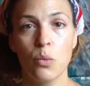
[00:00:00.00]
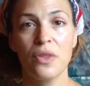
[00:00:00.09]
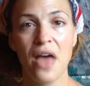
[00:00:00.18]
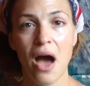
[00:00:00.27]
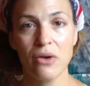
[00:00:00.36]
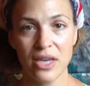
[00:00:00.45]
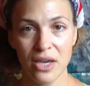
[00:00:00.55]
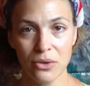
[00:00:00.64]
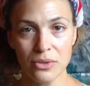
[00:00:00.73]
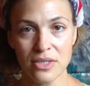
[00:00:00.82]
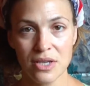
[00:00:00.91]
without
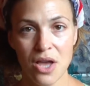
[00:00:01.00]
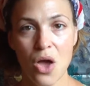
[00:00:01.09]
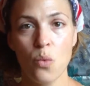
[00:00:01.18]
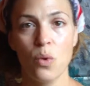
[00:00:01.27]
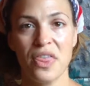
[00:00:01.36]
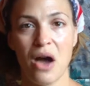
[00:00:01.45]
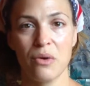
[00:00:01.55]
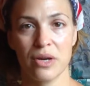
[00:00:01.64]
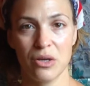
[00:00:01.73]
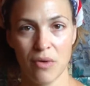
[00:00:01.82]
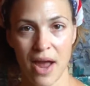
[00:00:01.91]
guilt, without
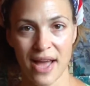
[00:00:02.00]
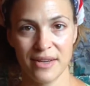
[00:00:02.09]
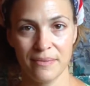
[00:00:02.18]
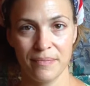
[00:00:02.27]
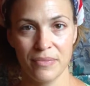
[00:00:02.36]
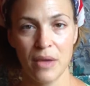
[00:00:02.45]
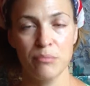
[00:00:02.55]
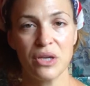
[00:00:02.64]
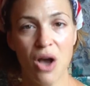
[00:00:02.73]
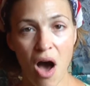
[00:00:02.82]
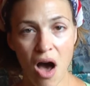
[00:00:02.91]
regret,
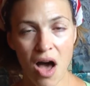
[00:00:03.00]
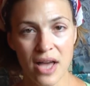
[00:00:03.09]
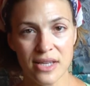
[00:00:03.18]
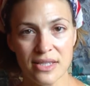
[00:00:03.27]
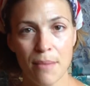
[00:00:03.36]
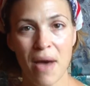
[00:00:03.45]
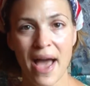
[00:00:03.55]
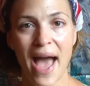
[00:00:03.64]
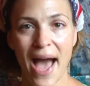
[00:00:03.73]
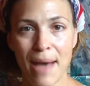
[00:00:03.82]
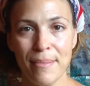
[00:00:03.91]
because my
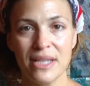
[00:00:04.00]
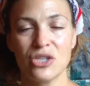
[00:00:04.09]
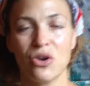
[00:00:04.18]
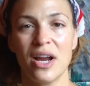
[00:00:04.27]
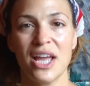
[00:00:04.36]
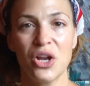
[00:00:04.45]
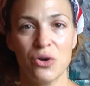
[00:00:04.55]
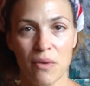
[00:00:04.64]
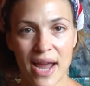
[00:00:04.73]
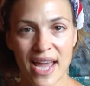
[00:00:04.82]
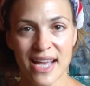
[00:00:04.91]
habits are
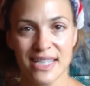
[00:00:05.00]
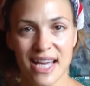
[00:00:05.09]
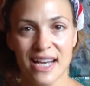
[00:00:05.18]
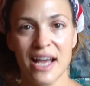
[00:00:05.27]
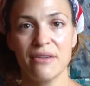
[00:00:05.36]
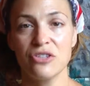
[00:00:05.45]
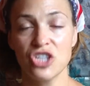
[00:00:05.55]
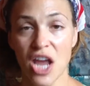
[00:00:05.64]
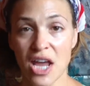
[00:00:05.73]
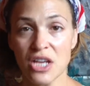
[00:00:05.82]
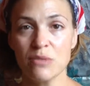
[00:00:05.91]
ingrained and I've
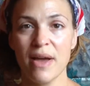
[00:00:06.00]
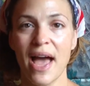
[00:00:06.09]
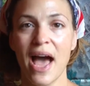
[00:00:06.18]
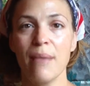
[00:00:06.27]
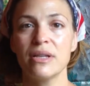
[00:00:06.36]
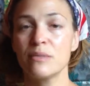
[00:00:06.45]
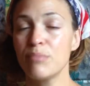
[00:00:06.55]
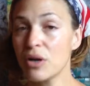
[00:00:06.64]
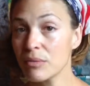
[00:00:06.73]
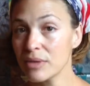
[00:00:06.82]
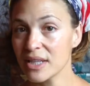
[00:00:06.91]
changed my habits
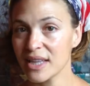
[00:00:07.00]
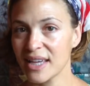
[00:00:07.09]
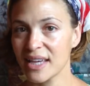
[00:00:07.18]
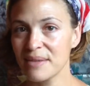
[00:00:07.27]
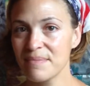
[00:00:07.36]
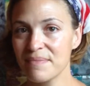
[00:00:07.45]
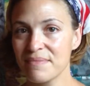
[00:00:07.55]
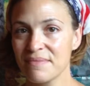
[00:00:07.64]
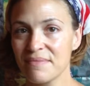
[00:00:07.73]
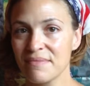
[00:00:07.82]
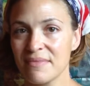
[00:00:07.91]
permanently.
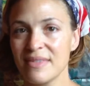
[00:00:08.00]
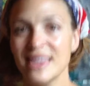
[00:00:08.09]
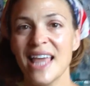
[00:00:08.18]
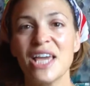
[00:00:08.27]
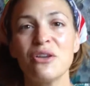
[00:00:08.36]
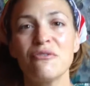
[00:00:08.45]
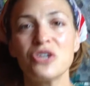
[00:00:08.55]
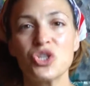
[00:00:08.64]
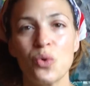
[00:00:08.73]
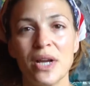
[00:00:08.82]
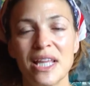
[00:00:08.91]
Thank you for
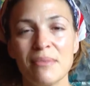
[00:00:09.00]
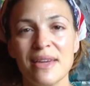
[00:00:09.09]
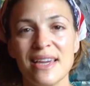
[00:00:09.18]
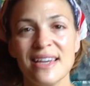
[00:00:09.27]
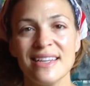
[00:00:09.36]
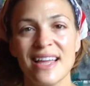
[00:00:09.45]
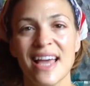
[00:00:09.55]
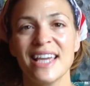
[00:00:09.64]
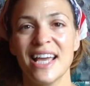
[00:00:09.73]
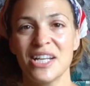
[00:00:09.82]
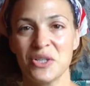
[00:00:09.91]
joining me.
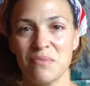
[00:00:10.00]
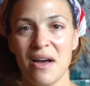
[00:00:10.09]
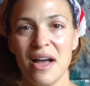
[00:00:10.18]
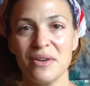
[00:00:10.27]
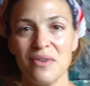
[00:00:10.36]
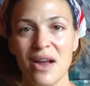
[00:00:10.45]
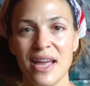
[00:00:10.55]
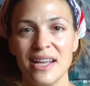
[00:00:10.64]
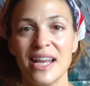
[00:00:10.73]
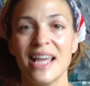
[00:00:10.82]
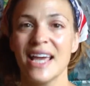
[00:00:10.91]
Get your mind
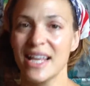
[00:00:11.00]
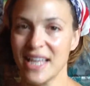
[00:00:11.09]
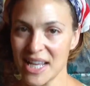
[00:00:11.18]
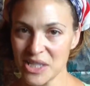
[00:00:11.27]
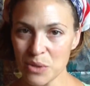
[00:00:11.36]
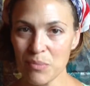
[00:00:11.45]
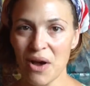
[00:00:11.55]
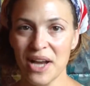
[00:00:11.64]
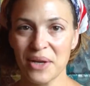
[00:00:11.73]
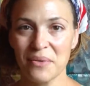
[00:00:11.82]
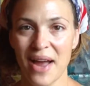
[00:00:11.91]
right, it gets your
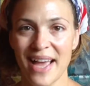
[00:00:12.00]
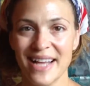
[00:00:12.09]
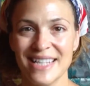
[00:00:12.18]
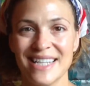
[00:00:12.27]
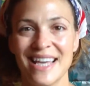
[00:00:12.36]
body right.